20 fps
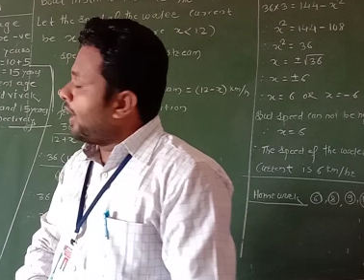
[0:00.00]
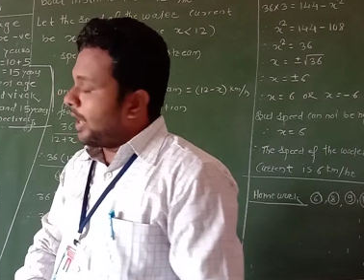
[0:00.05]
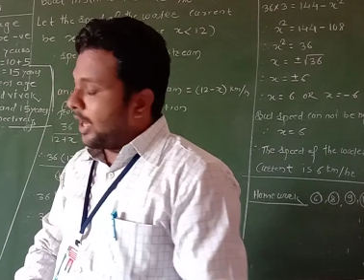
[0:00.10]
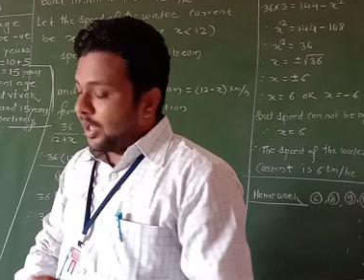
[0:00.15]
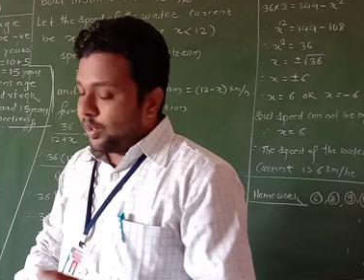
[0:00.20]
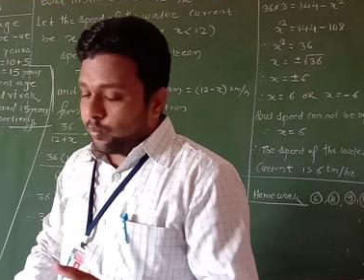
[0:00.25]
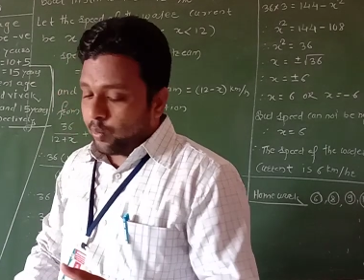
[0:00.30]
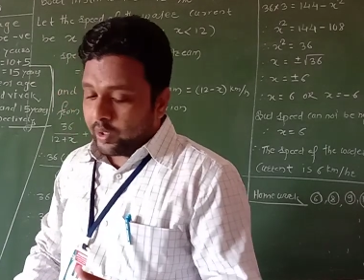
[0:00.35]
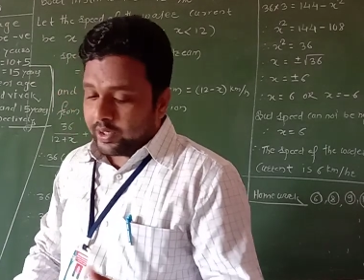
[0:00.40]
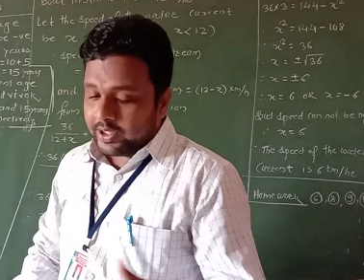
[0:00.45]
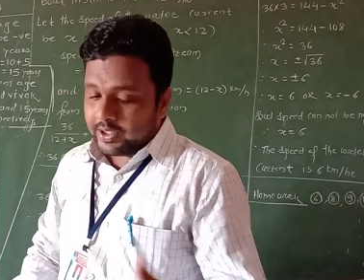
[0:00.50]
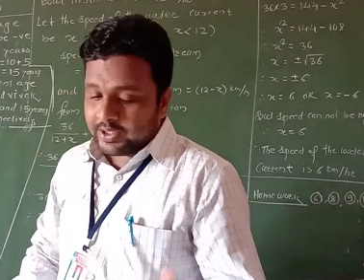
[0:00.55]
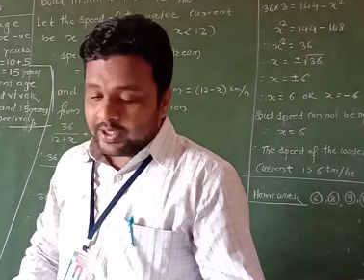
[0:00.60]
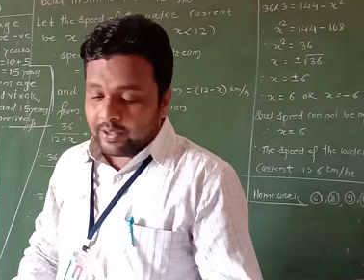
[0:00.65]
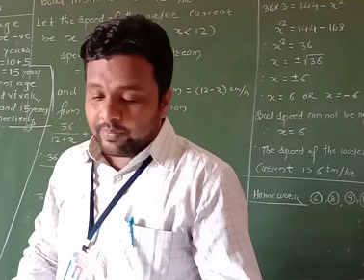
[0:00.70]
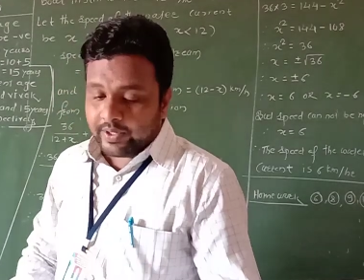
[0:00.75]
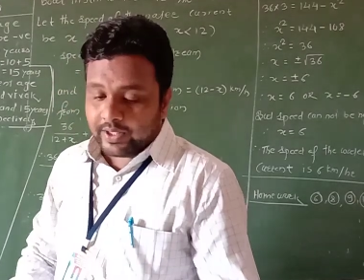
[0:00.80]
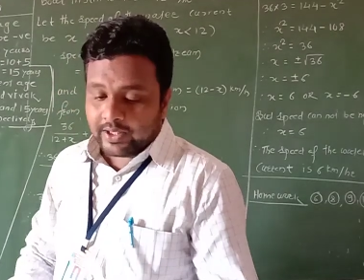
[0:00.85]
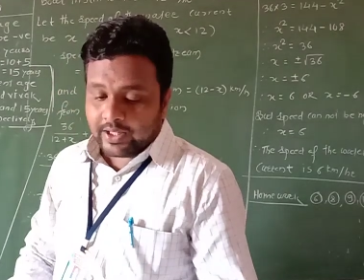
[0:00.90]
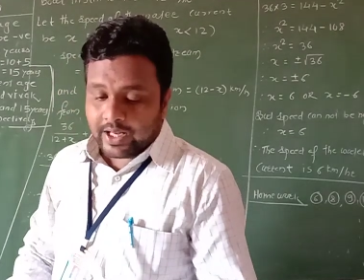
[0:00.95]
And what is
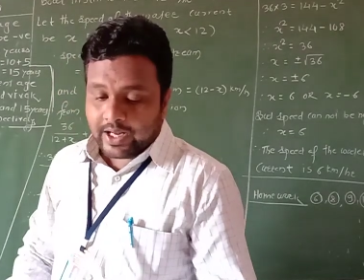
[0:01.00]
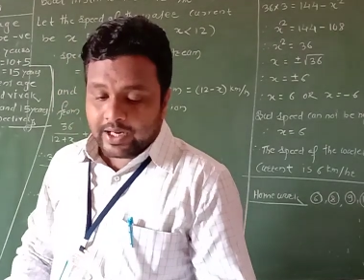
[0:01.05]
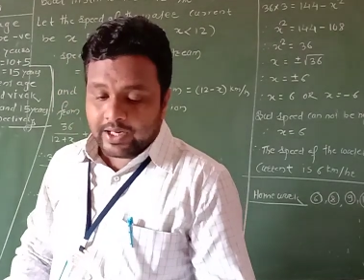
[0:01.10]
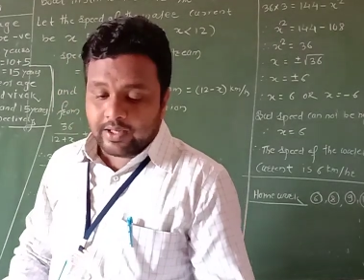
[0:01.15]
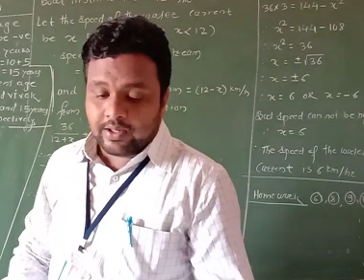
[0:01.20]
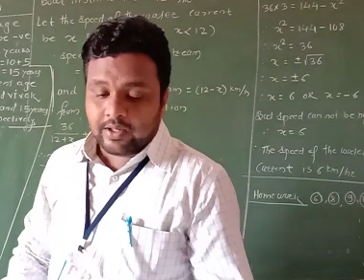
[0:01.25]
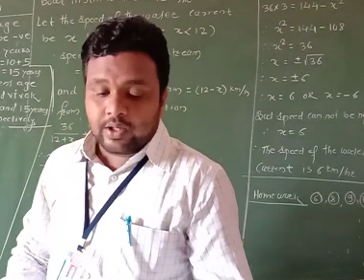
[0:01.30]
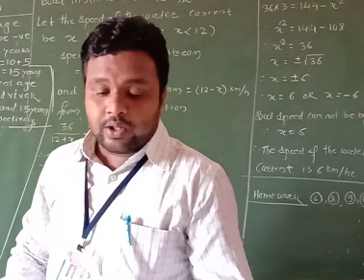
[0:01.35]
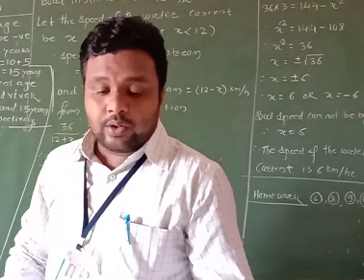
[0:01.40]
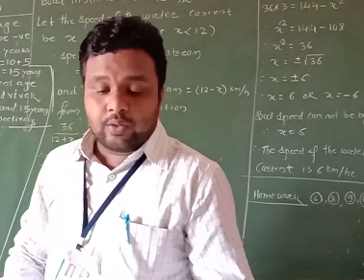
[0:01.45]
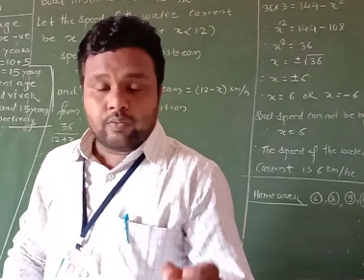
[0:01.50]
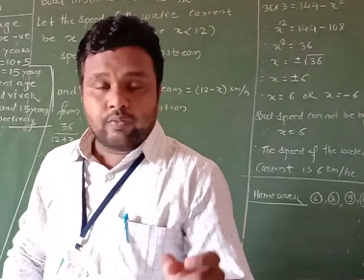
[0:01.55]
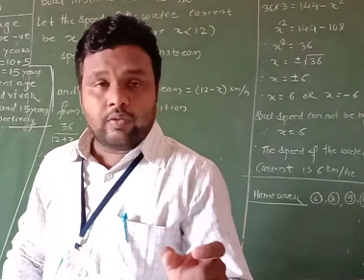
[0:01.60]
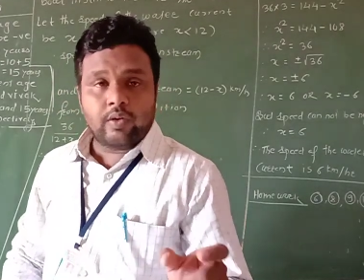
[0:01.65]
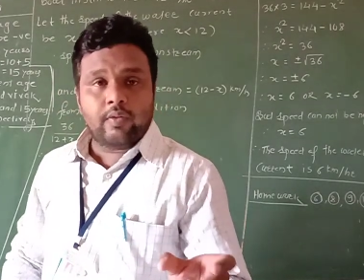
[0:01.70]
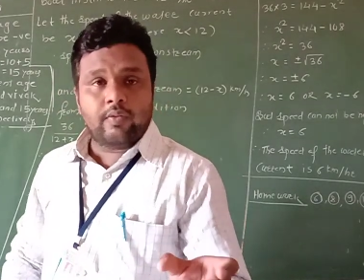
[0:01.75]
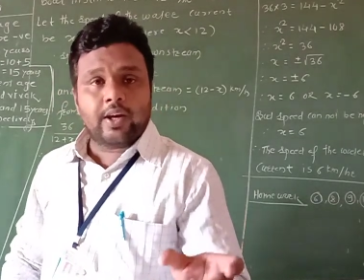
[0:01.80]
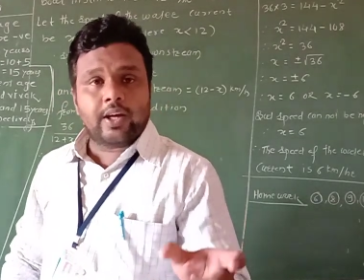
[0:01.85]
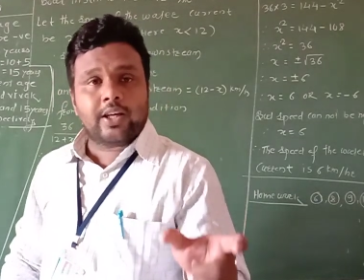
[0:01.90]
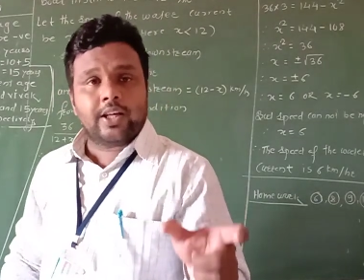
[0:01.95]
given that
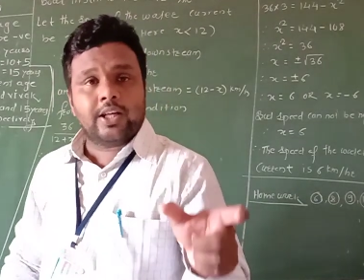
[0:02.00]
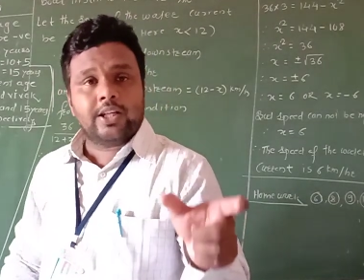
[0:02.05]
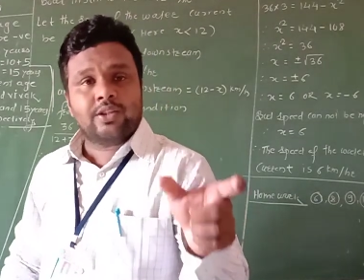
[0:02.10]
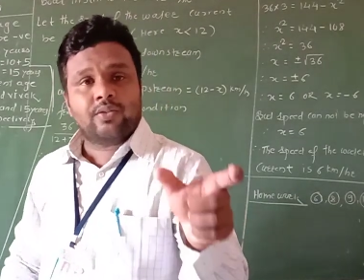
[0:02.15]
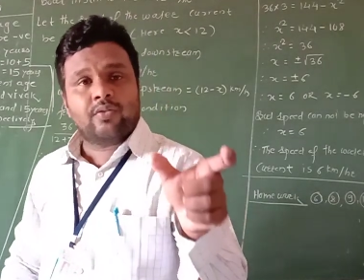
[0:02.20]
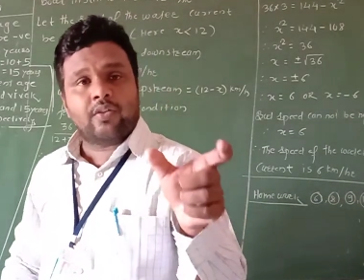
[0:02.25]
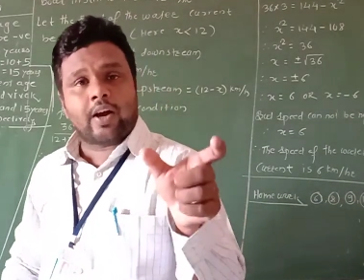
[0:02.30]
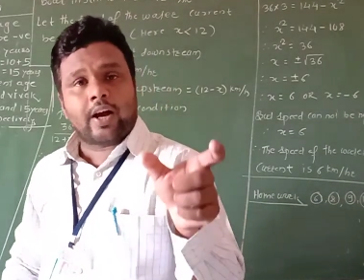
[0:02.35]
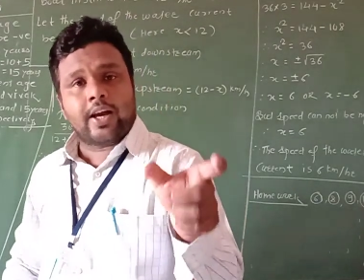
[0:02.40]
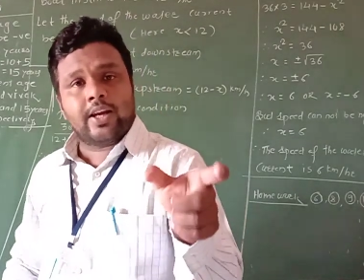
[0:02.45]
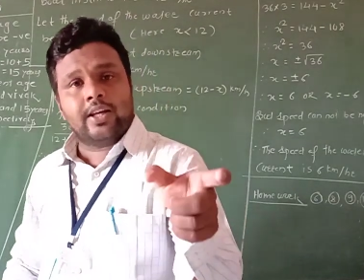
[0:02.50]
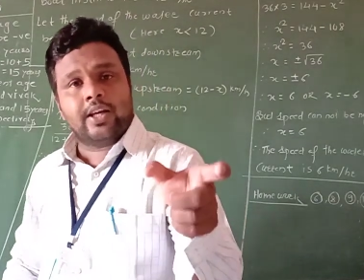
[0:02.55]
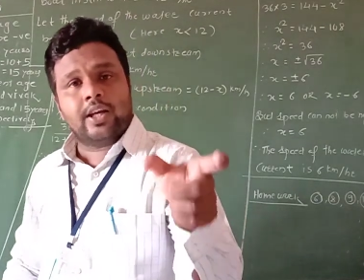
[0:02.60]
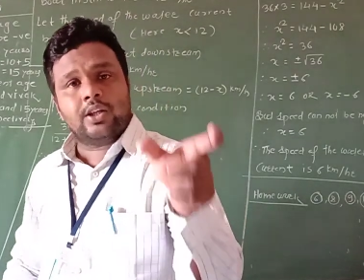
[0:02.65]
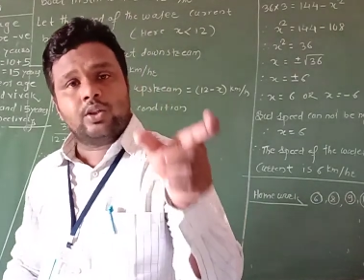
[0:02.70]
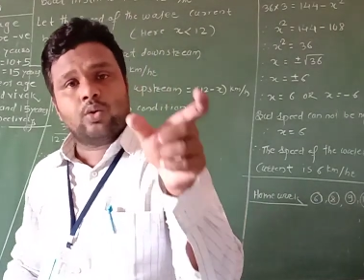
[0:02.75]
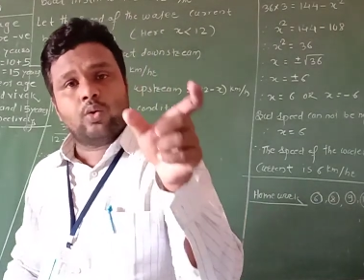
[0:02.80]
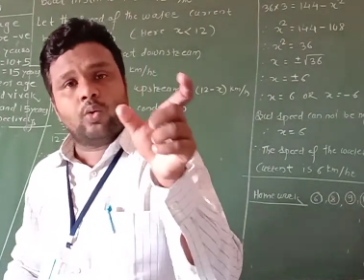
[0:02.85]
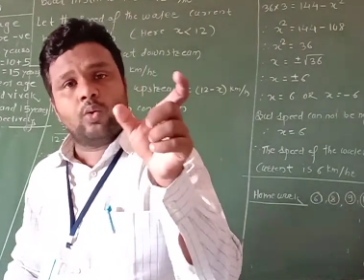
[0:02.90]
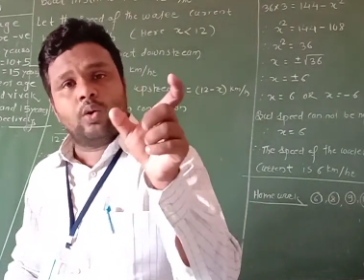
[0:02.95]
Vivek is 5
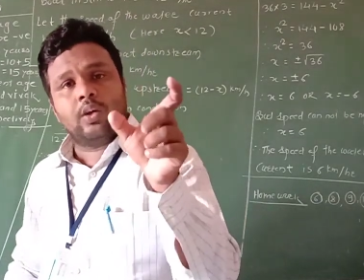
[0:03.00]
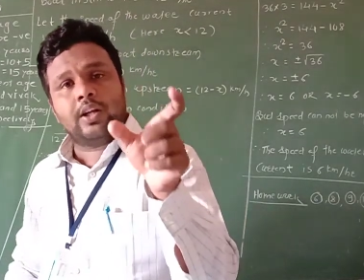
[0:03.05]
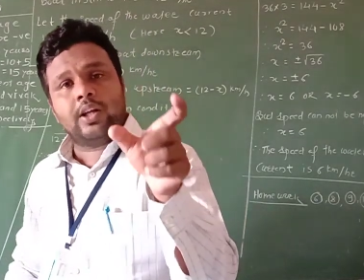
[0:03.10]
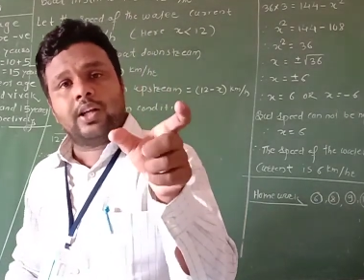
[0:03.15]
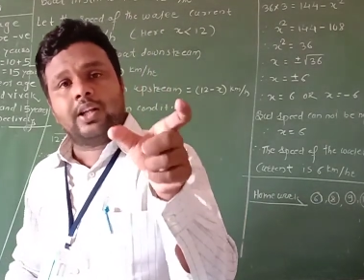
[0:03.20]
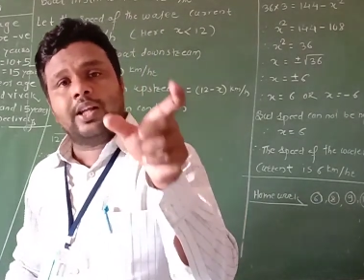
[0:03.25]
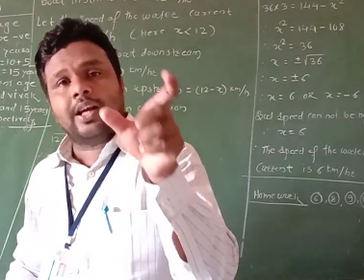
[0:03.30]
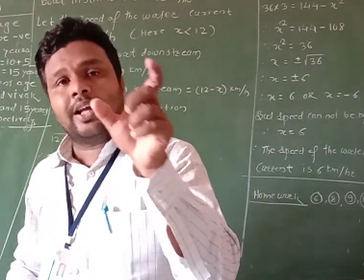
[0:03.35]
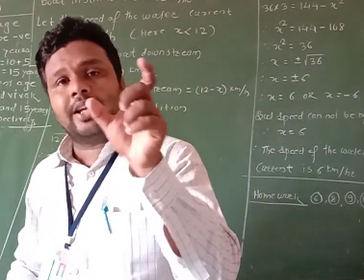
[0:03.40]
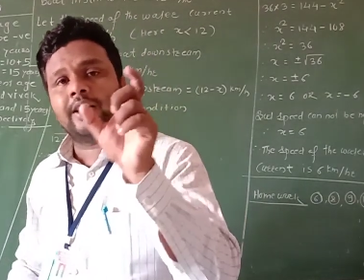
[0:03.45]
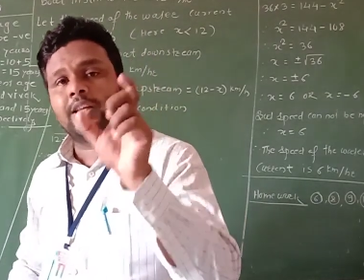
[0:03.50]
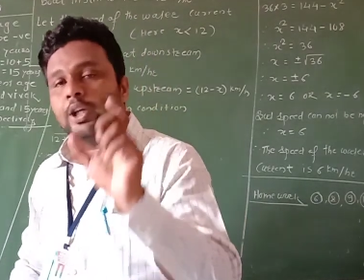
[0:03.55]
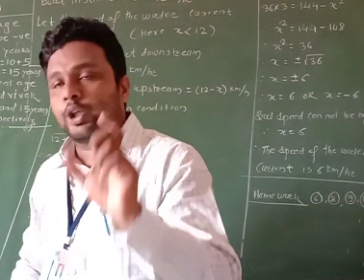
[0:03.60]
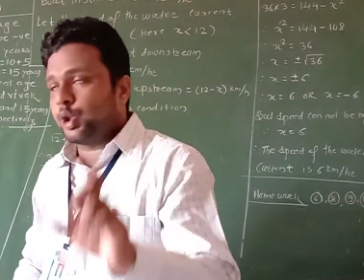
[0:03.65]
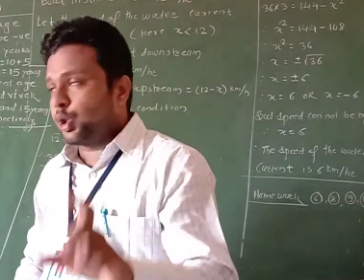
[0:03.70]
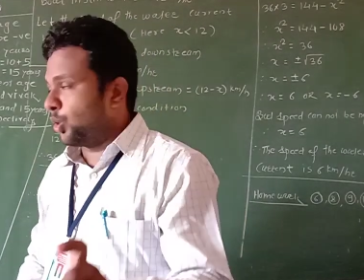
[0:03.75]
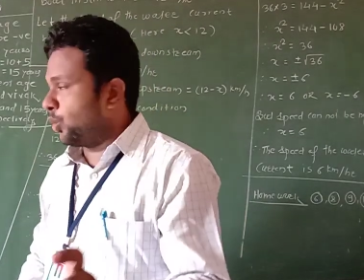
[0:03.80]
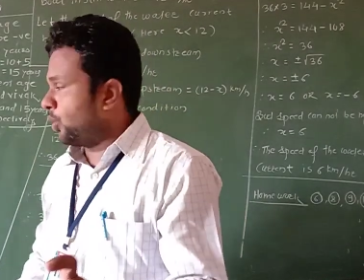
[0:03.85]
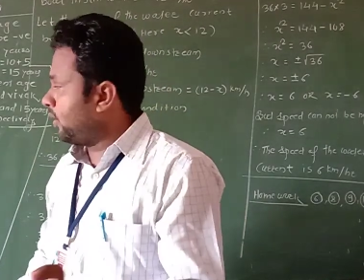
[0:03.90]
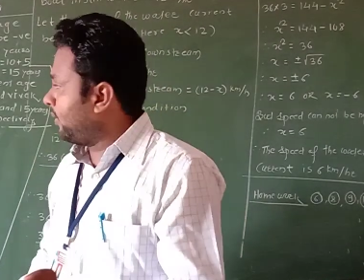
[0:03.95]
years older than
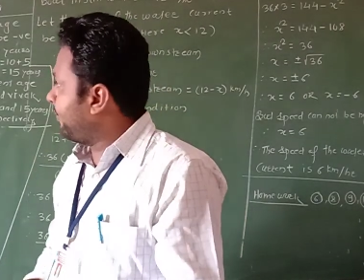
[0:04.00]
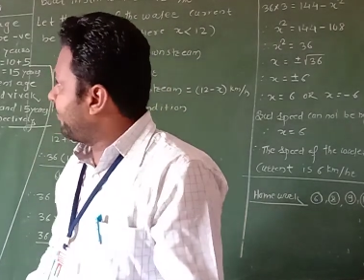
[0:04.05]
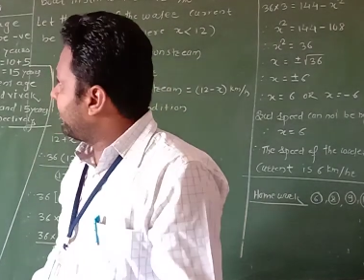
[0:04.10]
Kishore.